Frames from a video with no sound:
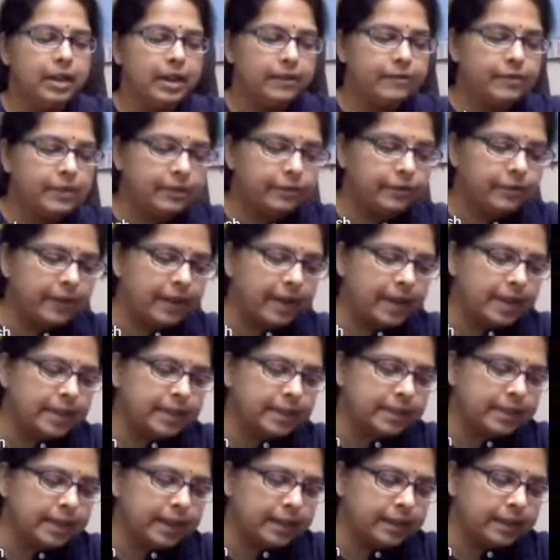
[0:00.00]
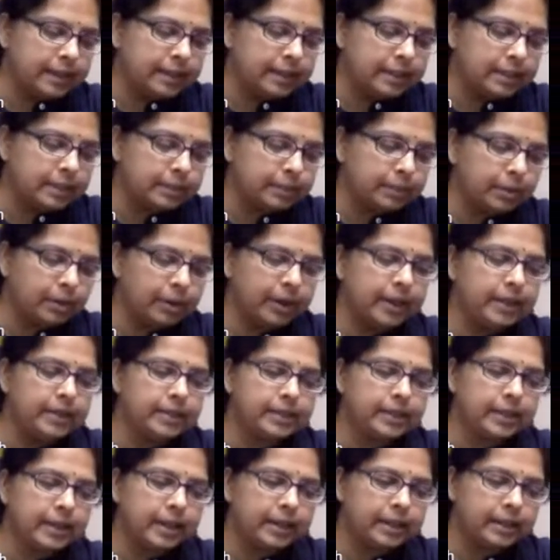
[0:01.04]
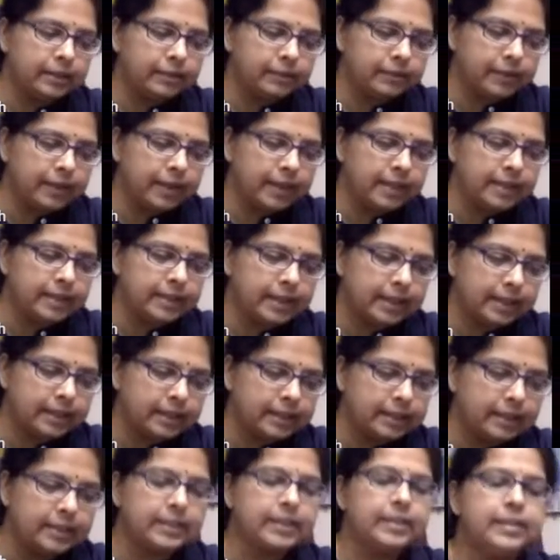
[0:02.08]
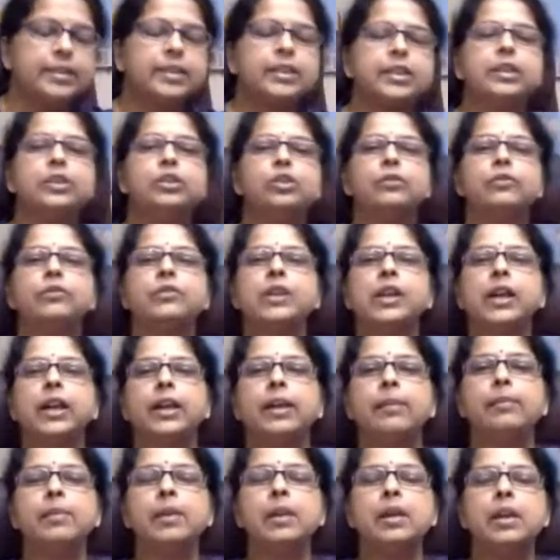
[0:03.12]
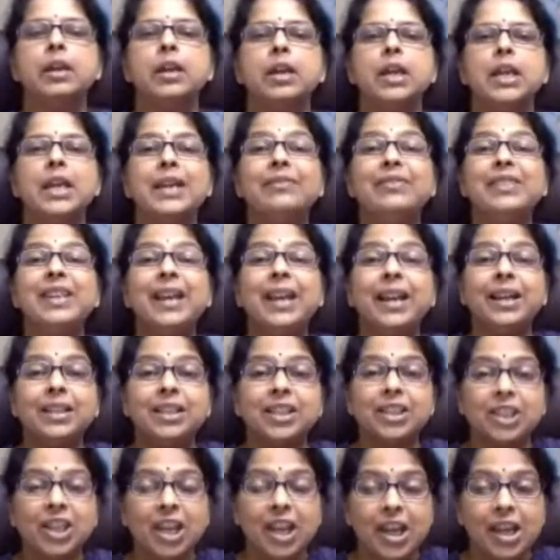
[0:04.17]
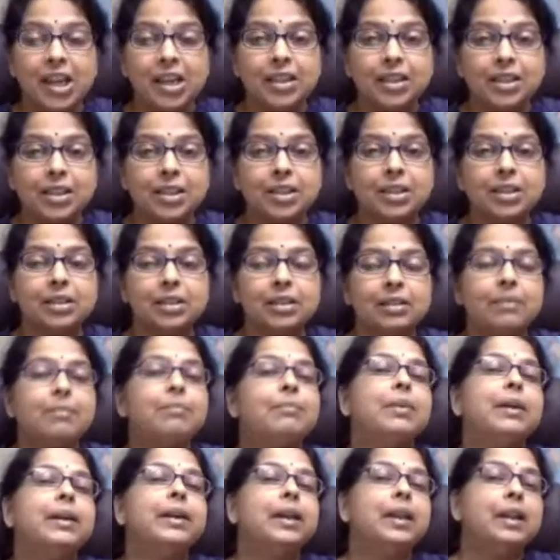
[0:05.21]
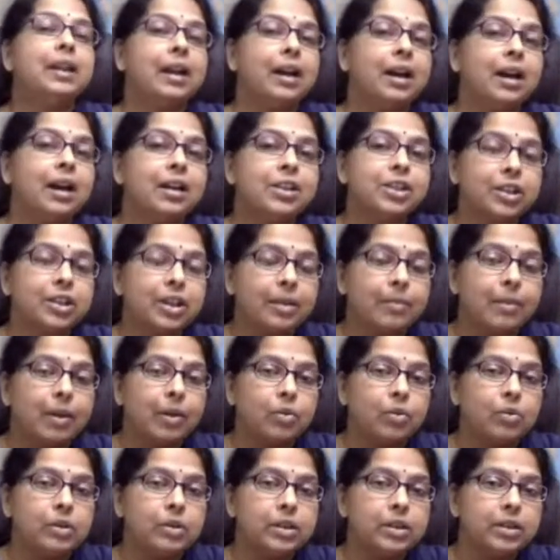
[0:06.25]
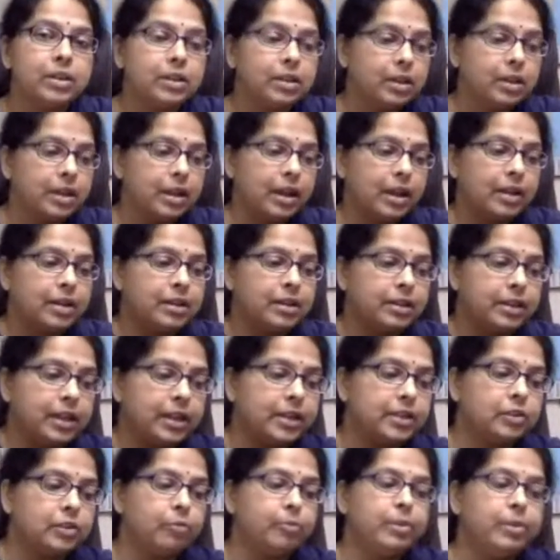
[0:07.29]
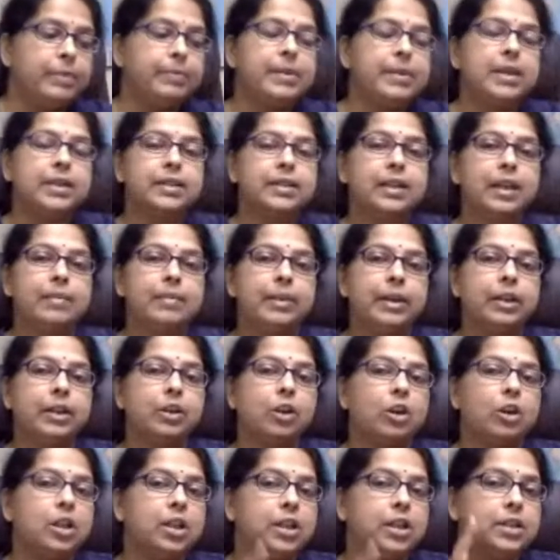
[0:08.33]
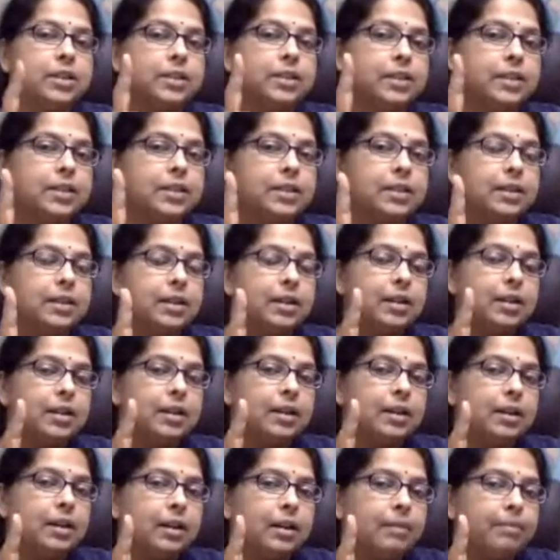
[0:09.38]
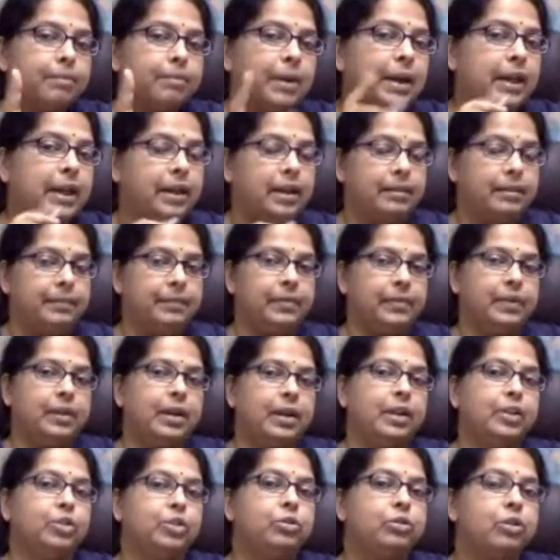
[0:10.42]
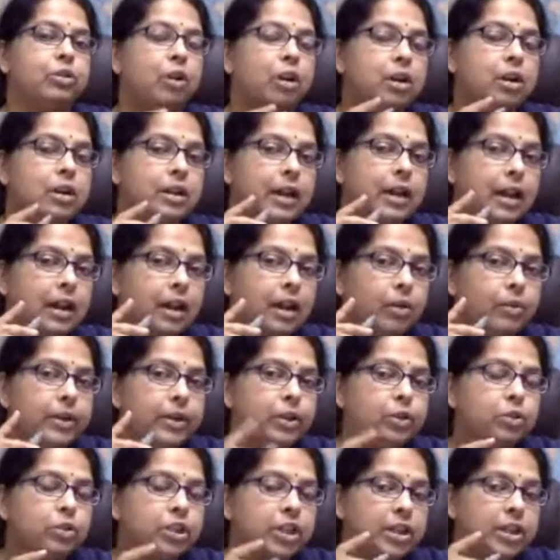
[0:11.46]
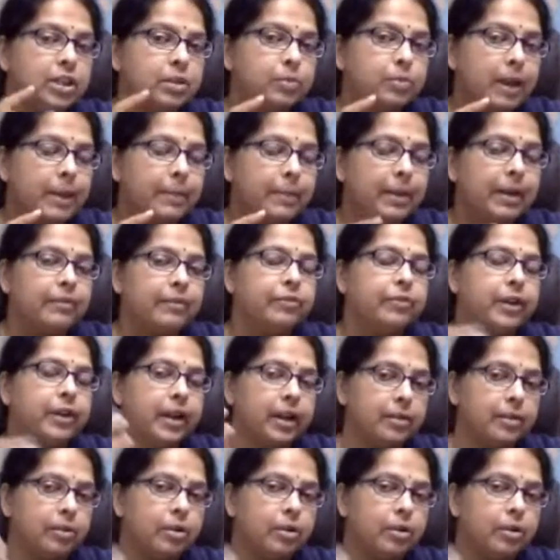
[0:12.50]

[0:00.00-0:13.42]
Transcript: If the phase at this point and the phase at this instant of time, if they had changed by a large amount, and in case of BPSK, my tolerance is pi. I should not allow it to change by pi. Forget